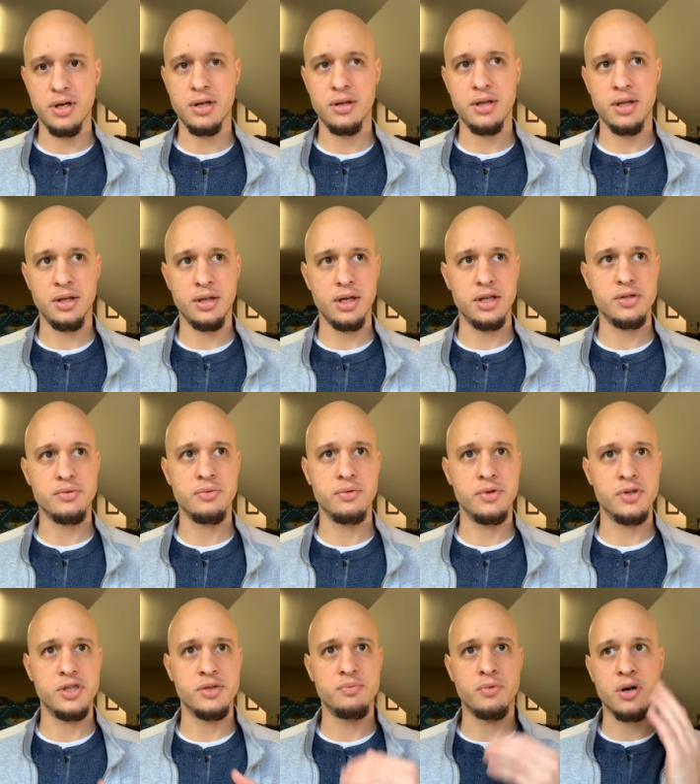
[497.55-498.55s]
I think that's
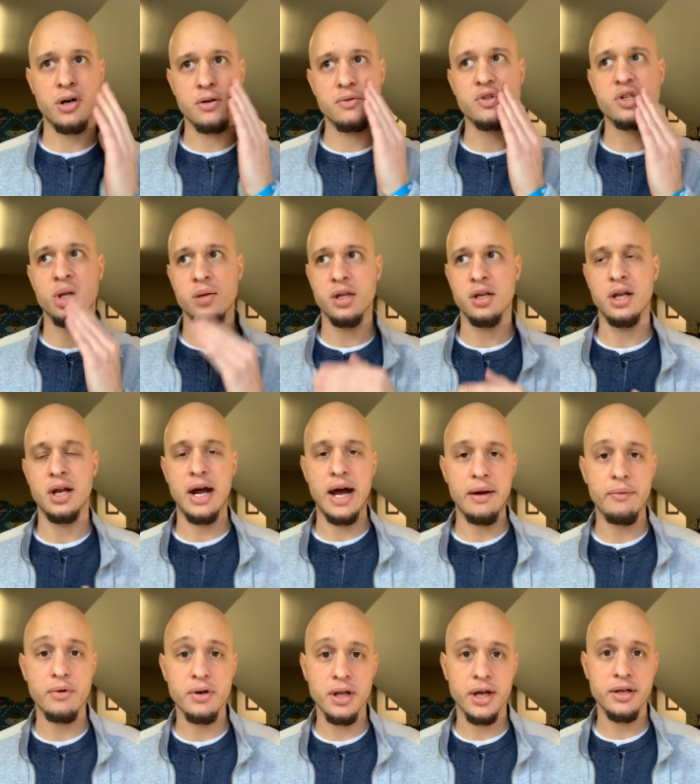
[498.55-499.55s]
really smart, something that I
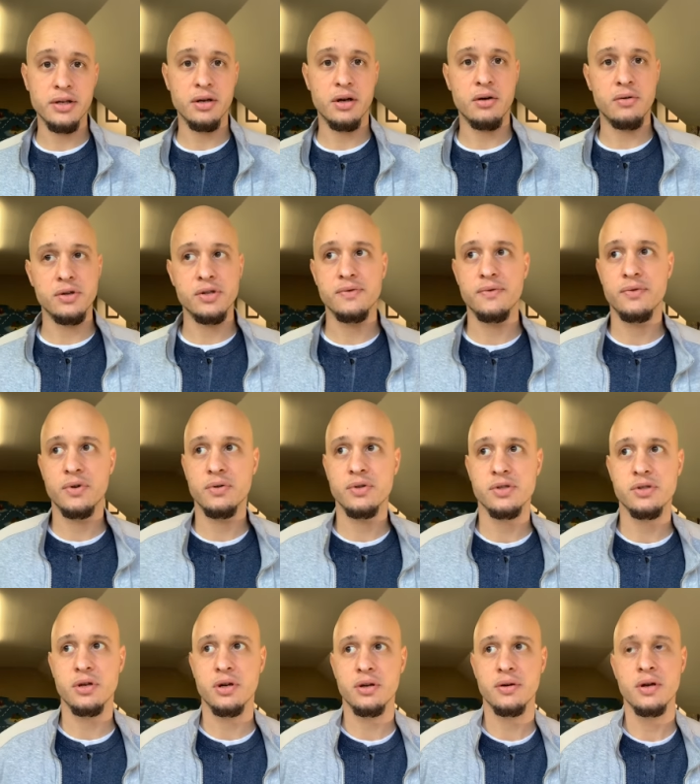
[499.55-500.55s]
would like to always
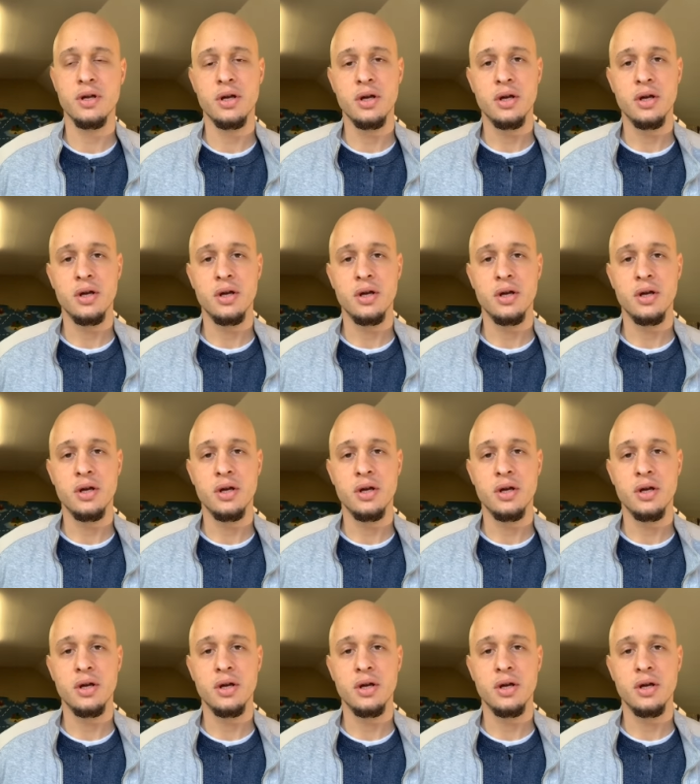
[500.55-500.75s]
focus on,